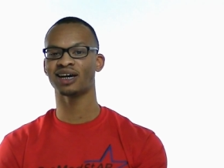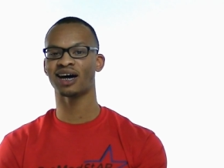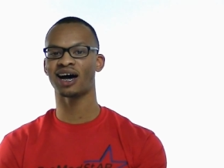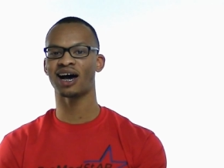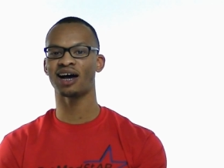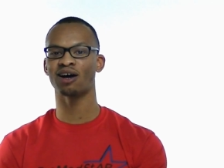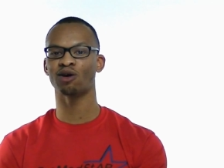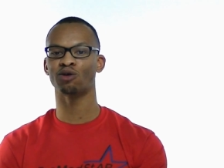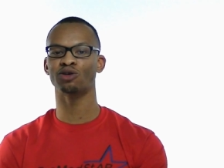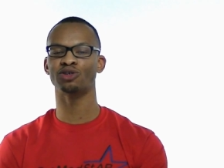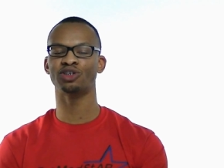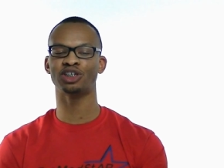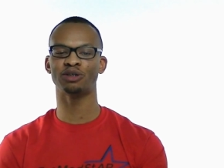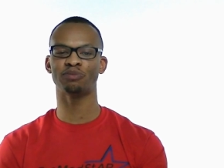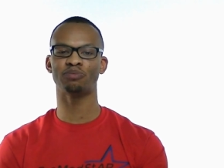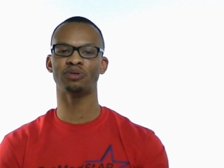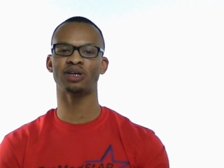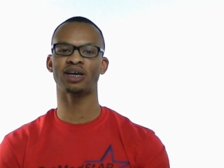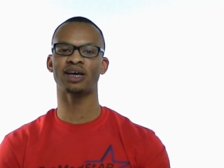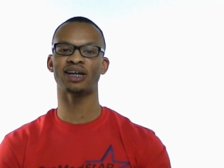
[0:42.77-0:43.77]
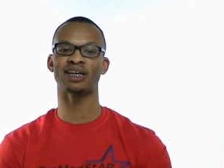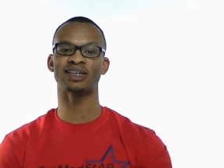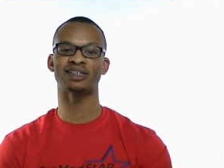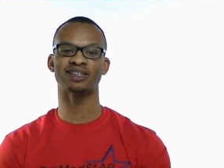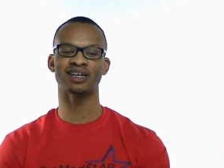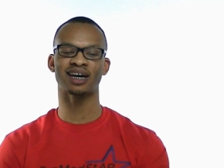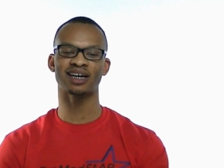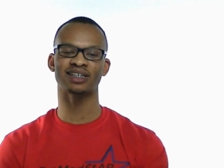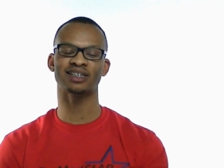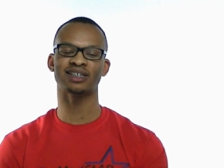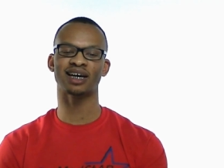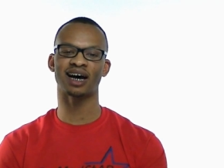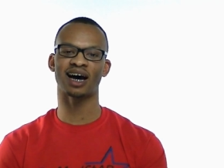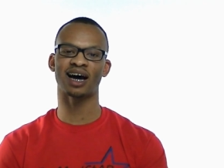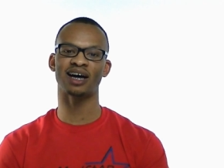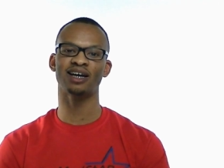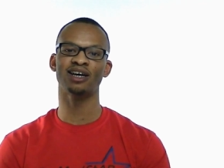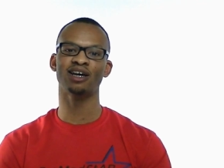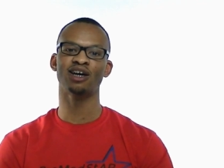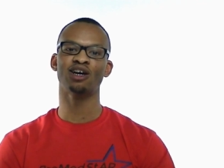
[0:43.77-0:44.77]
high or GPA that's not as
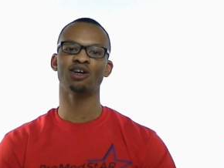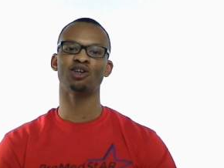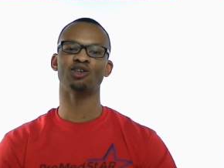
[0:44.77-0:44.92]
high,